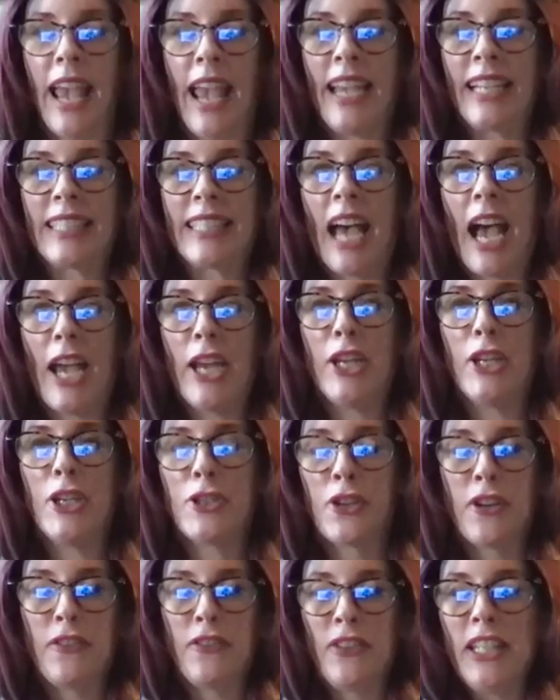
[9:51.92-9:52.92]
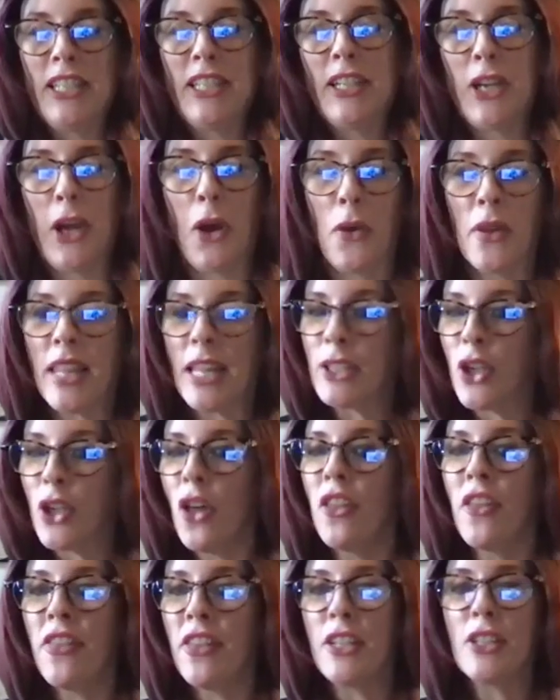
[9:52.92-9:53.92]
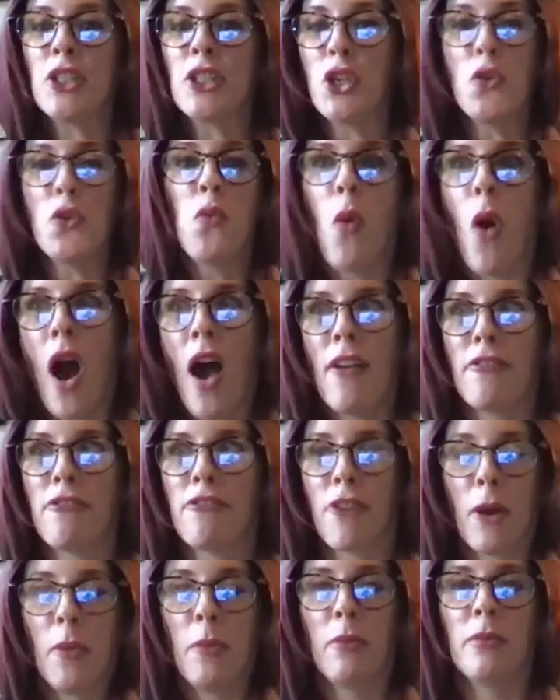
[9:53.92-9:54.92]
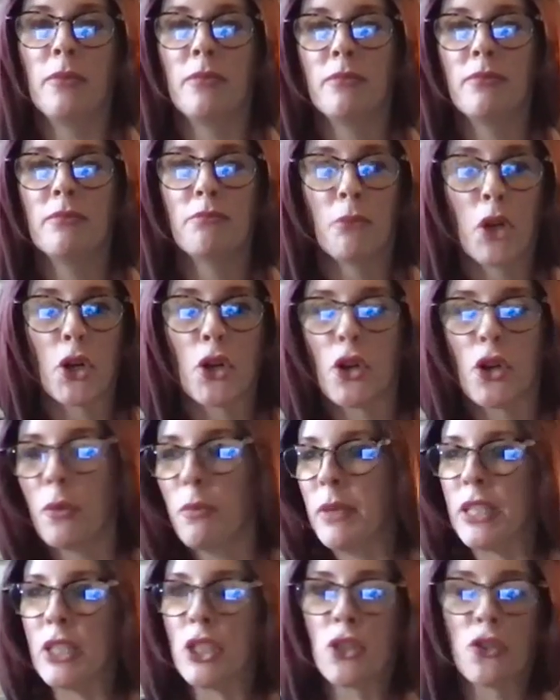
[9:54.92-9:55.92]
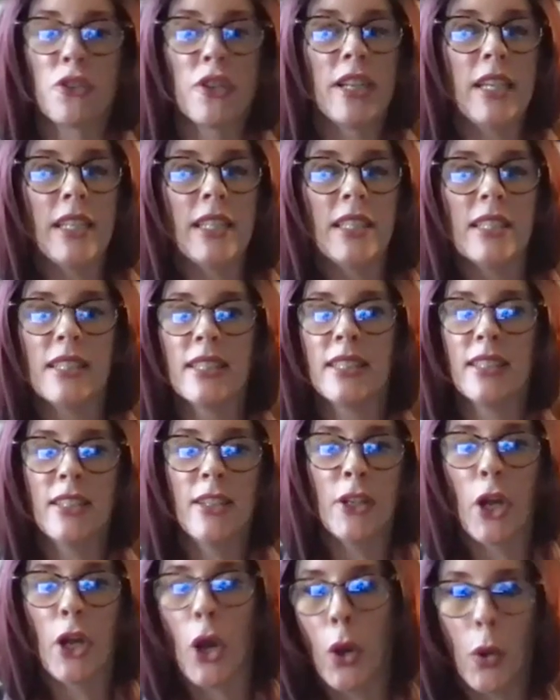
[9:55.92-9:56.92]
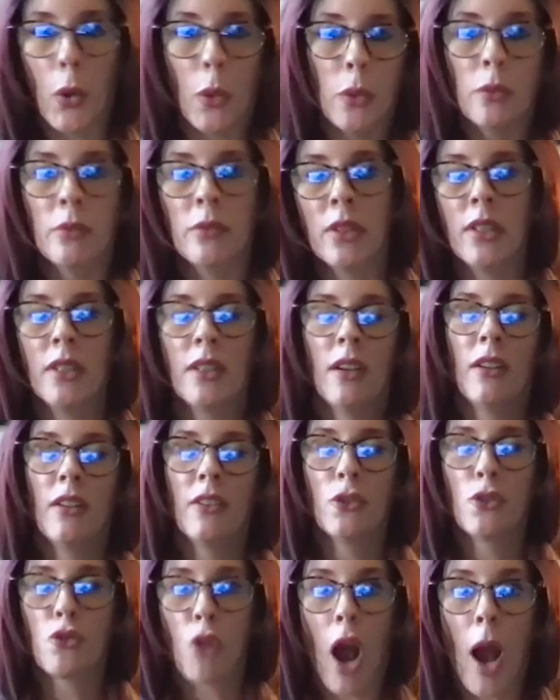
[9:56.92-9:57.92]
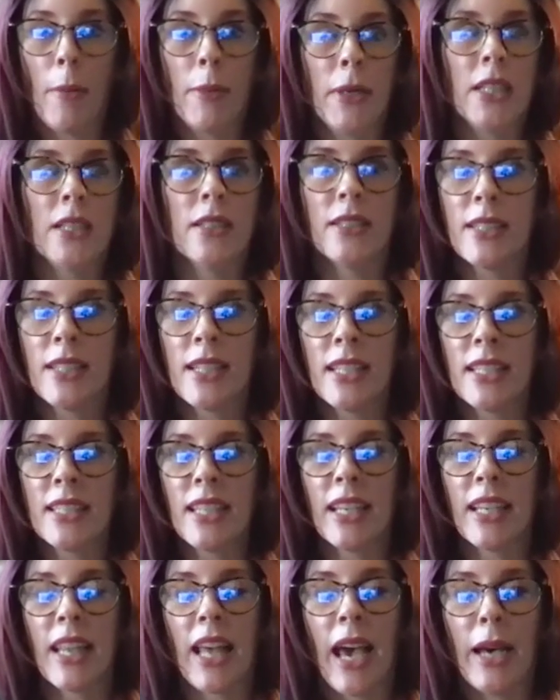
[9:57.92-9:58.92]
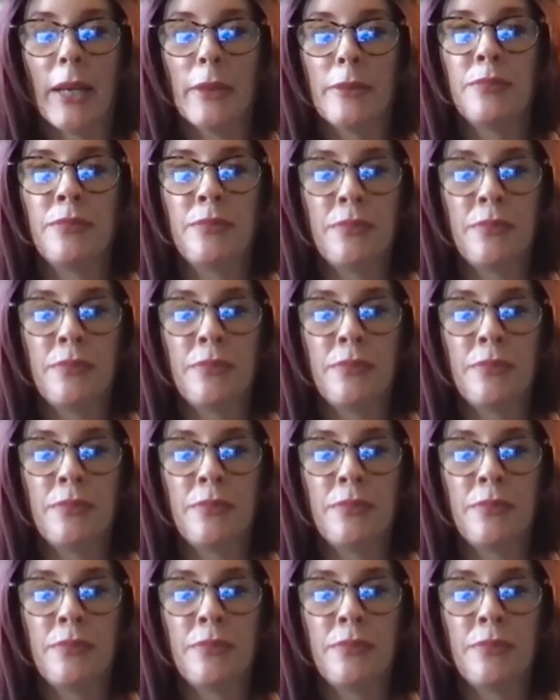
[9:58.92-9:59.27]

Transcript: anxiety driven, you know, and that's all the things that you want from murder mysteries, you know, dramas, things like that.